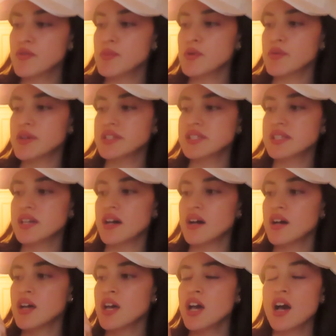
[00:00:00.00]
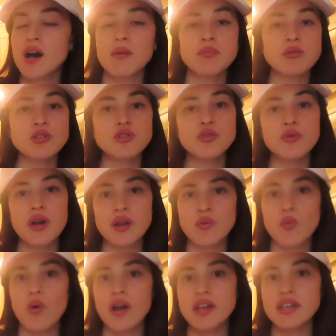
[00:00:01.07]
from Aritzia, a blue
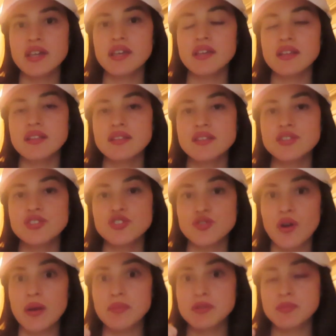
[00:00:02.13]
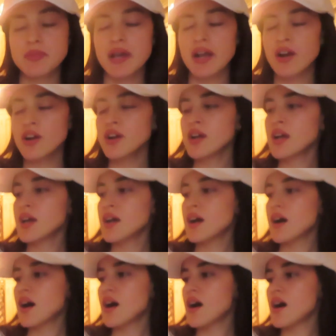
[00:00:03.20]
and white striped pair.
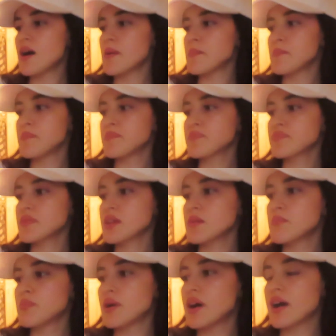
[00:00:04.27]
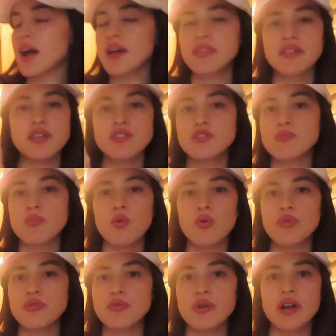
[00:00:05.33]
But I think they're
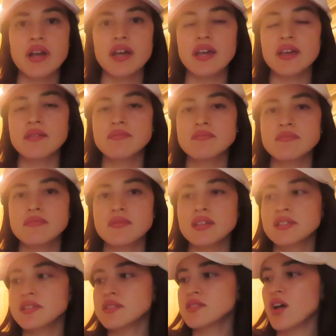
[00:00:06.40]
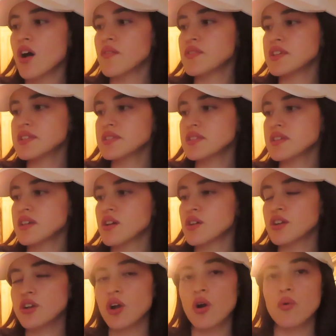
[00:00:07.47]
both great. This is obviously
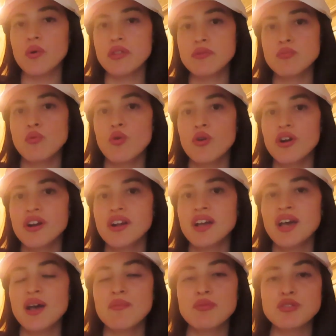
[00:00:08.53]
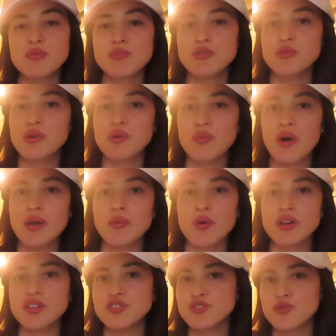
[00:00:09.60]
gonna go with more, but the blue and white
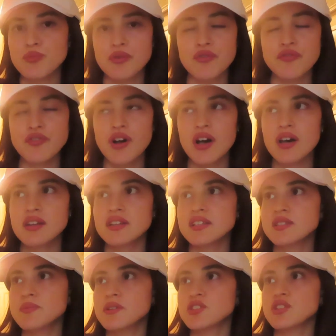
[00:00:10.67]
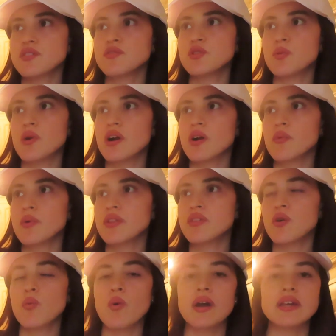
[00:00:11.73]
one is super fun, especially if you wear it with
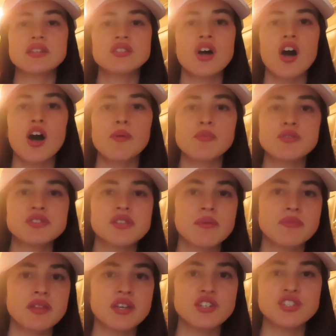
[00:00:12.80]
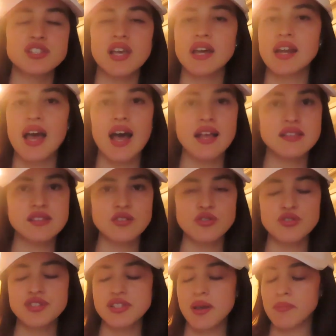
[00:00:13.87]
a white top or something, just kind of adds a
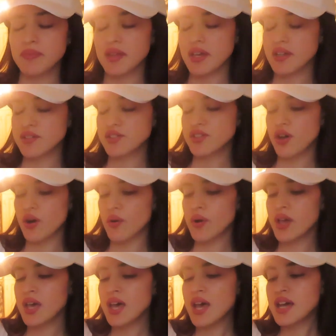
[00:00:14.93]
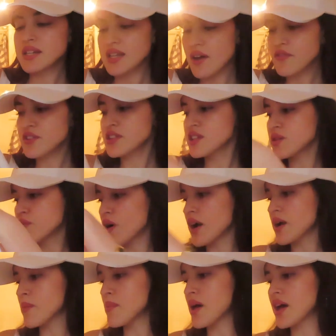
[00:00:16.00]
little something. So definitely
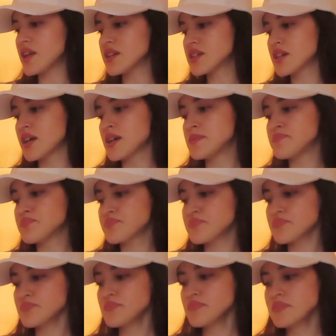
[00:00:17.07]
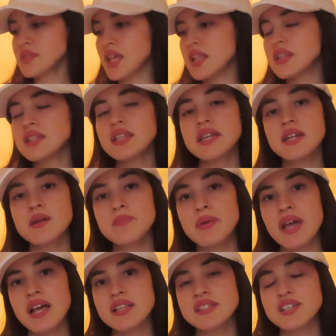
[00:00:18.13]
recommend linen
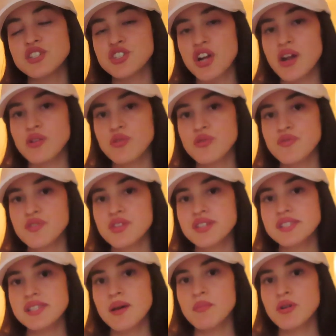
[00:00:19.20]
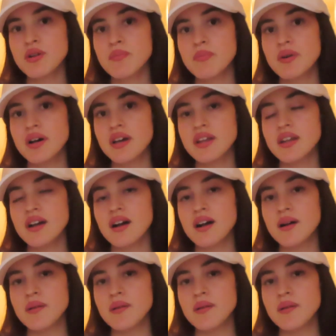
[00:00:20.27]
pants in general for the summer, but